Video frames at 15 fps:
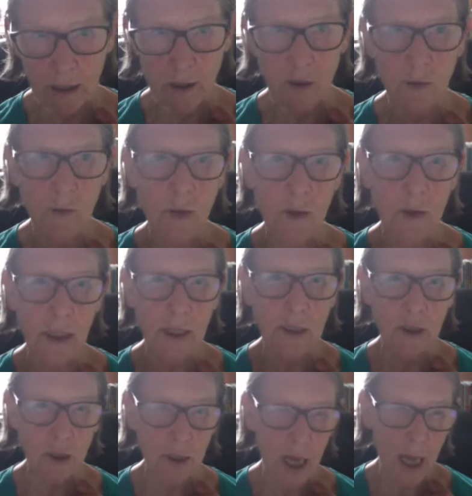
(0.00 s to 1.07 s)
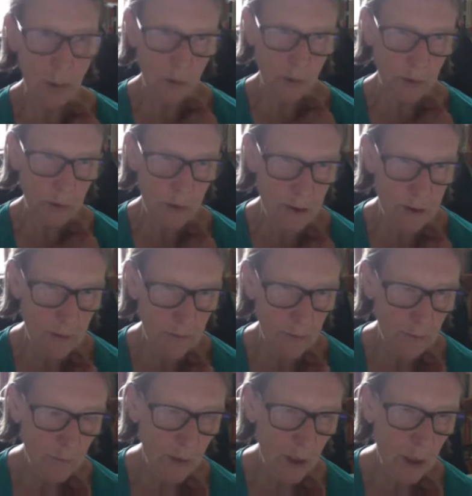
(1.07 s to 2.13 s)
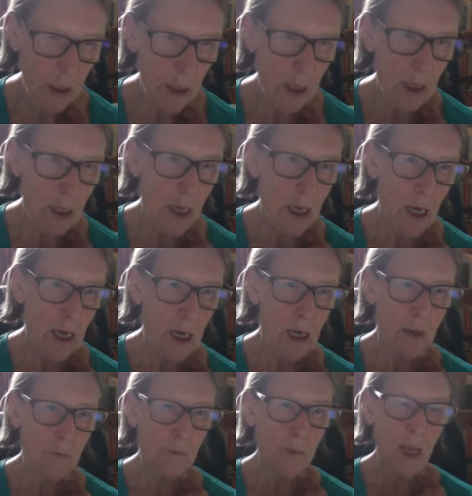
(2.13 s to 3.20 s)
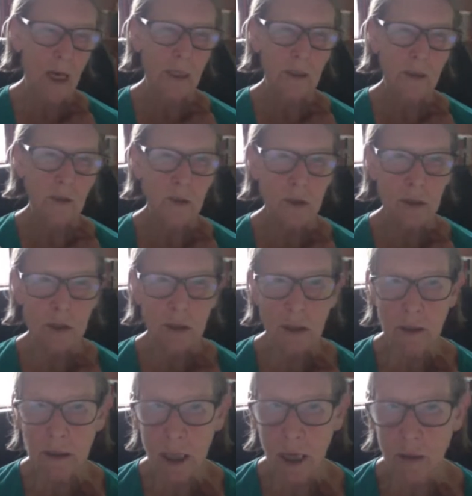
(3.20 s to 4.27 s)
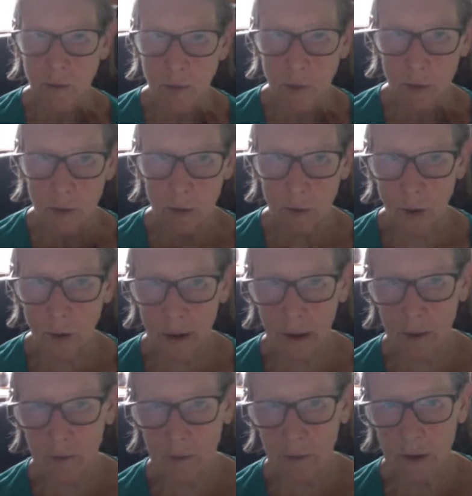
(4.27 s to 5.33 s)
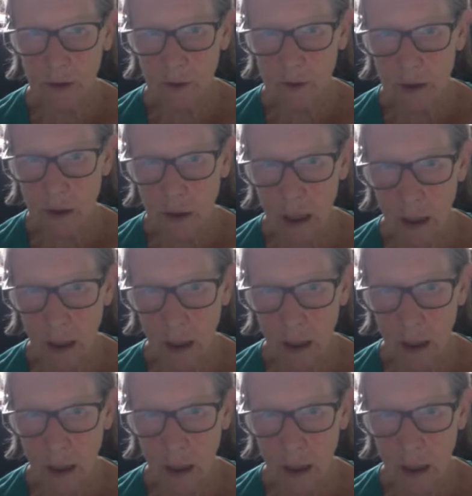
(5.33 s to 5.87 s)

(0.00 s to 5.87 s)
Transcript: the communication happens. I used an example when I wrote,